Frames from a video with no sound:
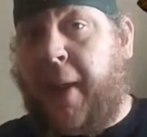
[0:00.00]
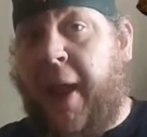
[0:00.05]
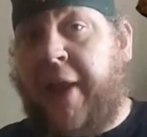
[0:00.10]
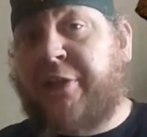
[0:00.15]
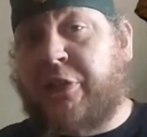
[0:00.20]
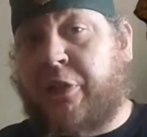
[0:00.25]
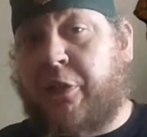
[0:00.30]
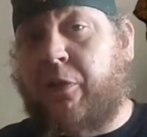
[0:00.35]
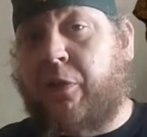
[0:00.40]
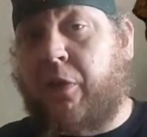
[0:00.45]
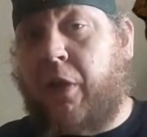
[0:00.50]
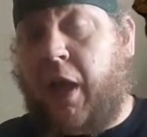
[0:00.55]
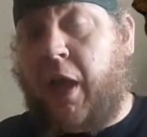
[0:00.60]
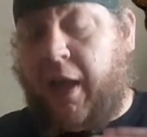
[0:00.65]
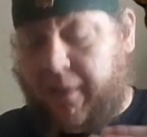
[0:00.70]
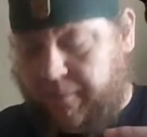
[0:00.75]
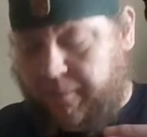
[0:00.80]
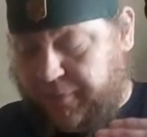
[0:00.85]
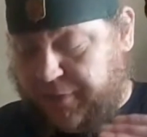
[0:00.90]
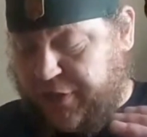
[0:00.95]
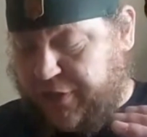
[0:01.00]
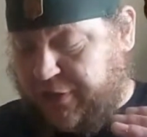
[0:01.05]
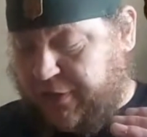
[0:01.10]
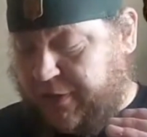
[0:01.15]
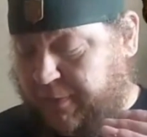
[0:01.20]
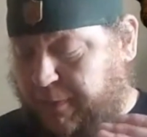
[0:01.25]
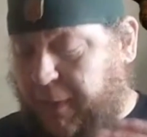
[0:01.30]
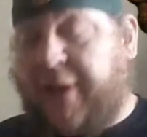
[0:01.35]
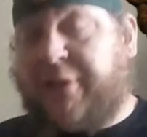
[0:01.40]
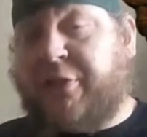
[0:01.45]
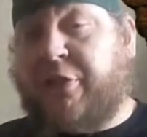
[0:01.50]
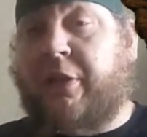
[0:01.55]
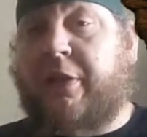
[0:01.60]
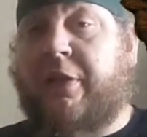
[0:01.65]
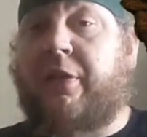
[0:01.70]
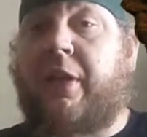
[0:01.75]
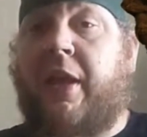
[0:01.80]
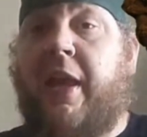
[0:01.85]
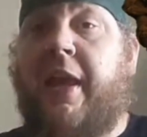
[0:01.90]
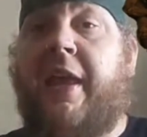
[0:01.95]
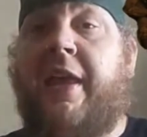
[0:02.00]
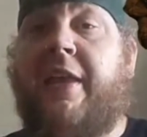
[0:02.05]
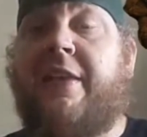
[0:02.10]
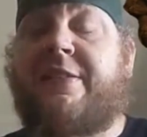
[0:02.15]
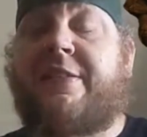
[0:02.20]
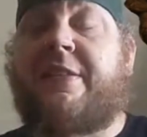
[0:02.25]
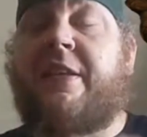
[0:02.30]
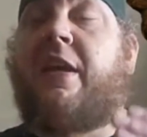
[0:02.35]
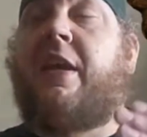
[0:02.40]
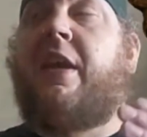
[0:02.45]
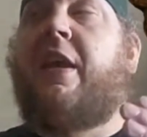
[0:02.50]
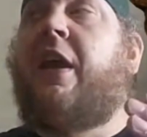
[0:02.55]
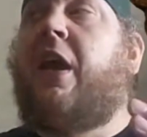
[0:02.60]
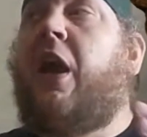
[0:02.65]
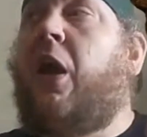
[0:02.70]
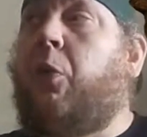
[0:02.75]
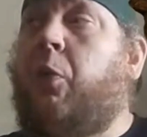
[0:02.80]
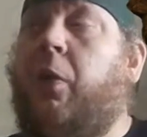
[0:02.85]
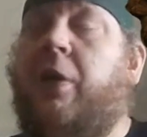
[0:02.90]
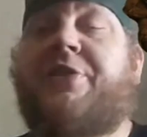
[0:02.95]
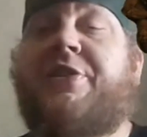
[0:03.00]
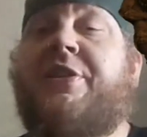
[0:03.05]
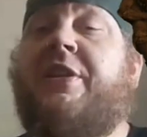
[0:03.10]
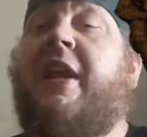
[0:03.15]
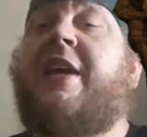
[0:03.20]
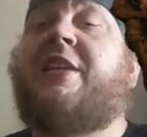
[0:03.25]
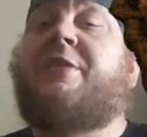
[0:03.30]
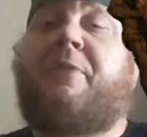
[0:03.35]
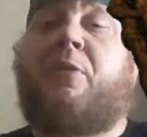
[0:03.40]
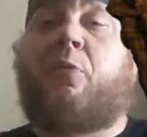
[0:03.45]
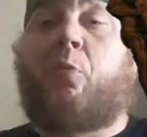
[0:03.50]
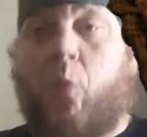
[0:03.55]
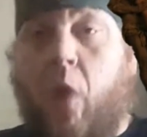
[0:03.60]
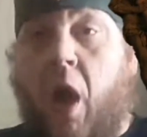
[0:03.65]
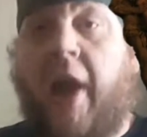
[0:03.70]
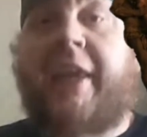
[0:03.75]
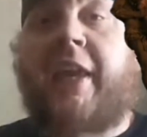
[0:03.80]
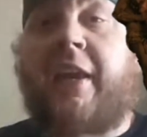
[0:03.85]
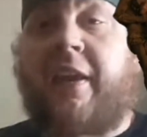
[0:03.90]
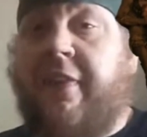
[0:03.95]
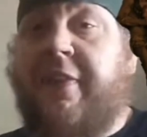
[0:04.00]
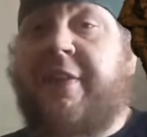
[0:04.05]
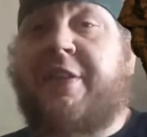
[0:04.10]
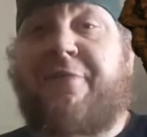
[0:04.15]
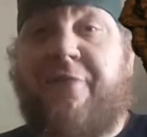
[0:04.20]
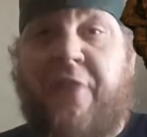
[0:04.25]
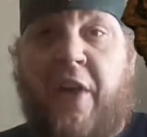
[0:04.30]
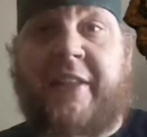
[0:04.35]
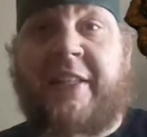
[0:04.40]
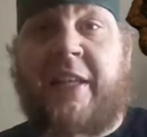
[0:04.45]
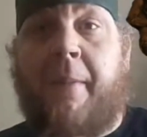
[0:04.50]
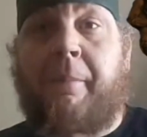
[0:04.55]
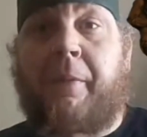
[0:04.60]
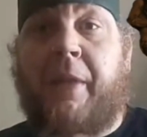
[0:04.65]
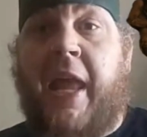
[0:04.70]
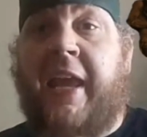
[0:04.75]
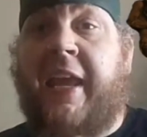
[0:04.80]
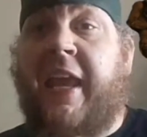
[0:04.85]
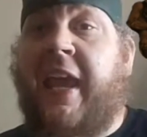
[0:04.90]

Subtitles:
Patrick Wilson has been walking on this fucked up